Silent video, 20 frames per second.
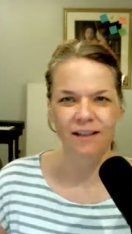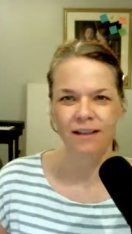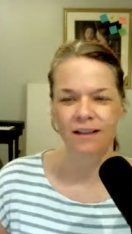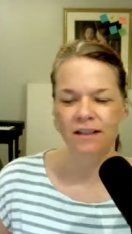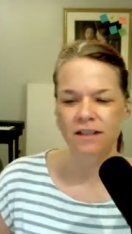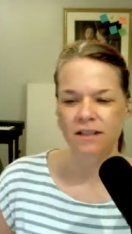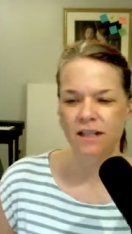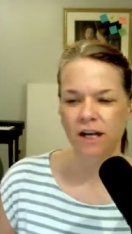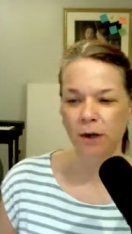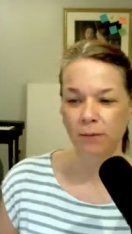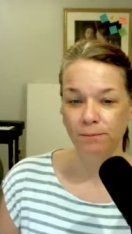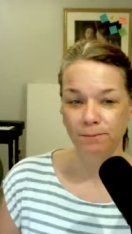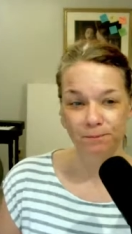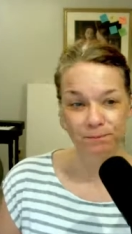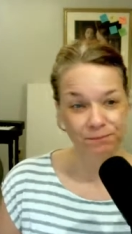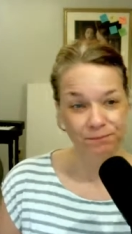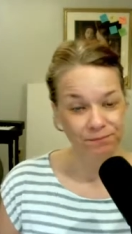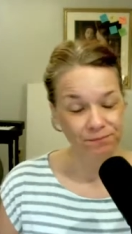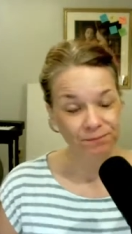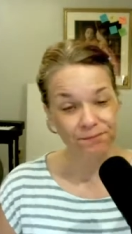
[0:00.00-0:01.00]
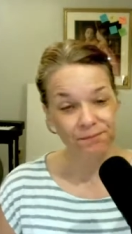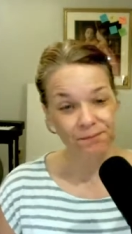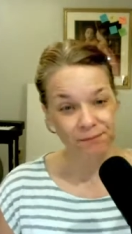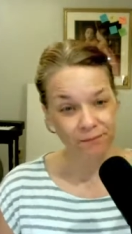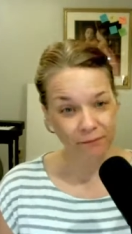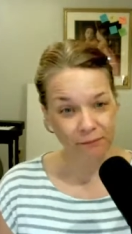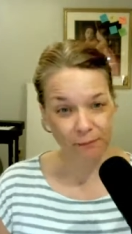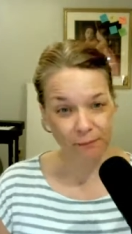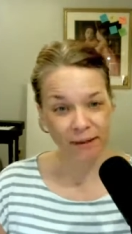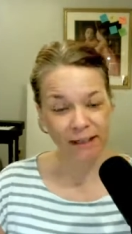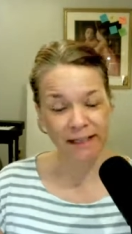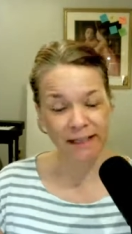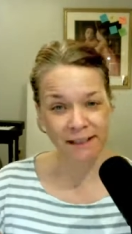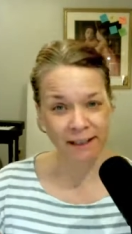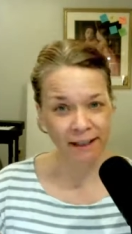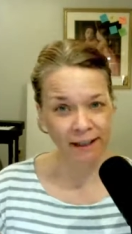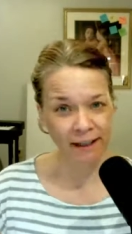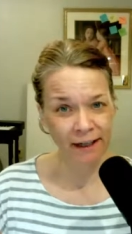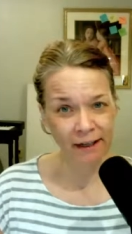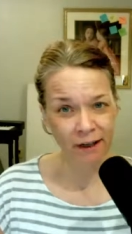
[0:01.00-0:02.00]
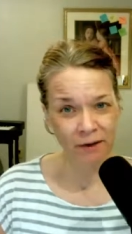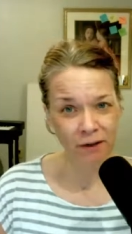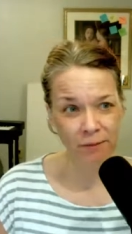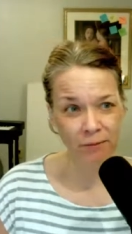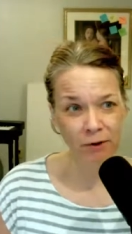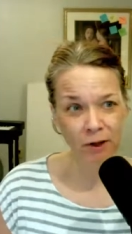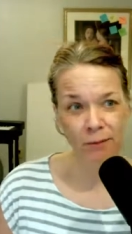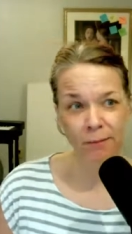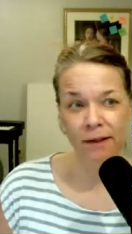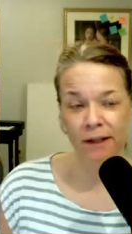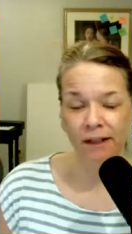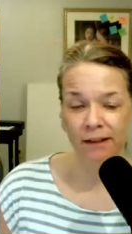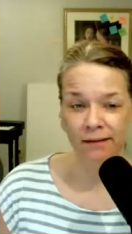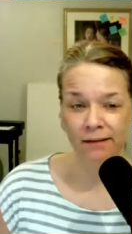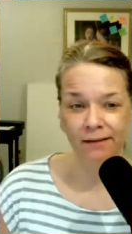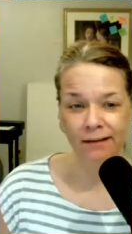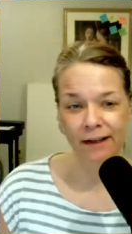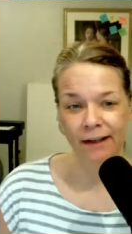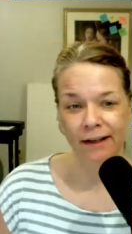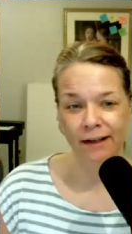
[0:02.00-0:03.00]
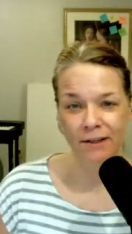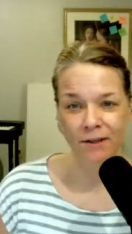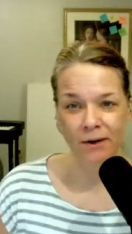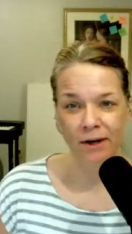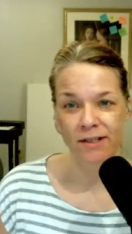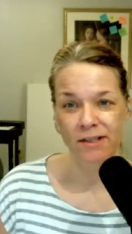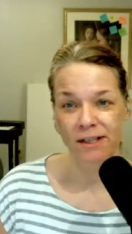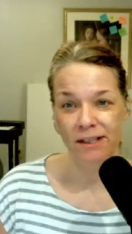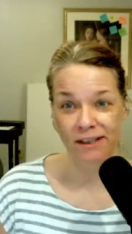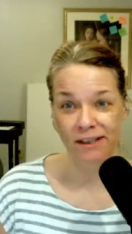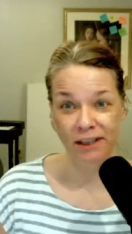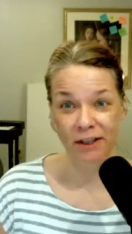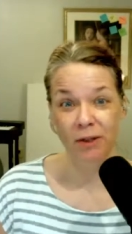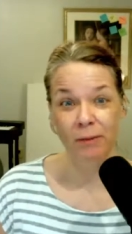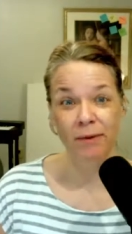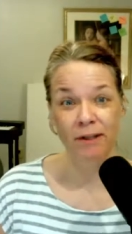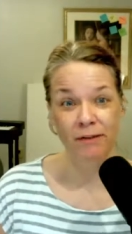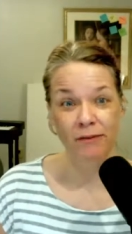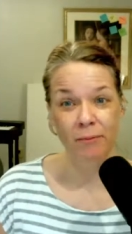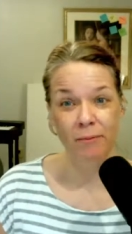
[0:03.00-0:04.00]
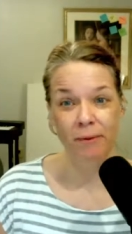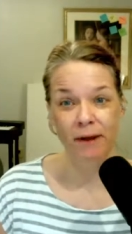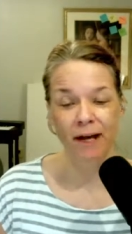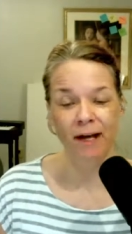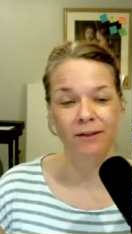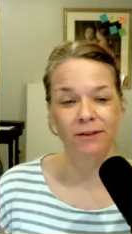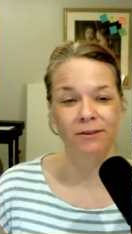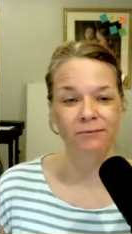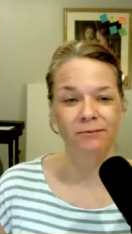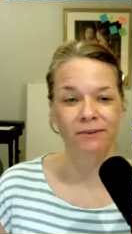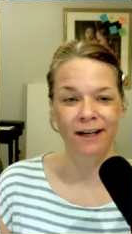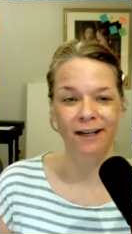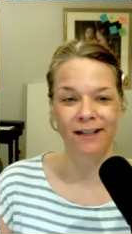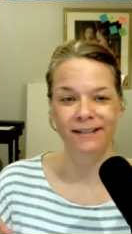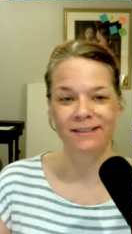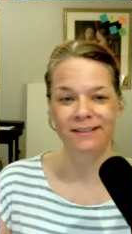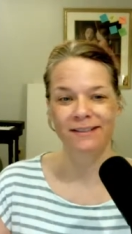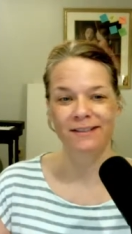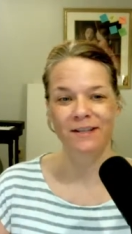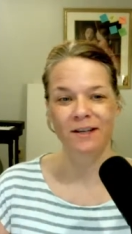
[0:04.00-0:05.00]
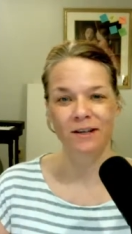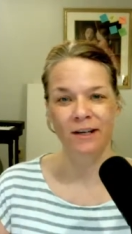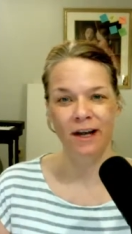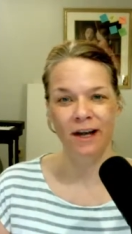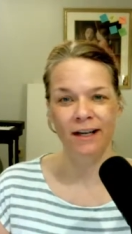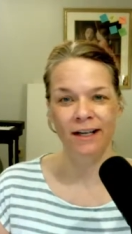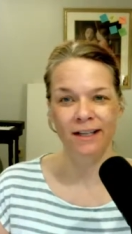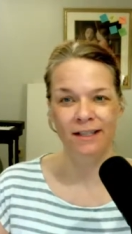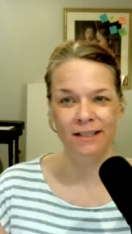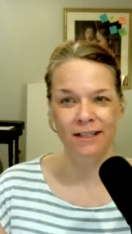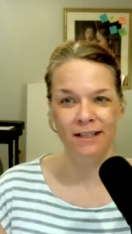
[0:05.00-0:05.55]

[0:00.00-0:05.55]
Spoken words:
So, but I did it like Ethel Merman, and so I did a little bit of a belt, right? So now I get to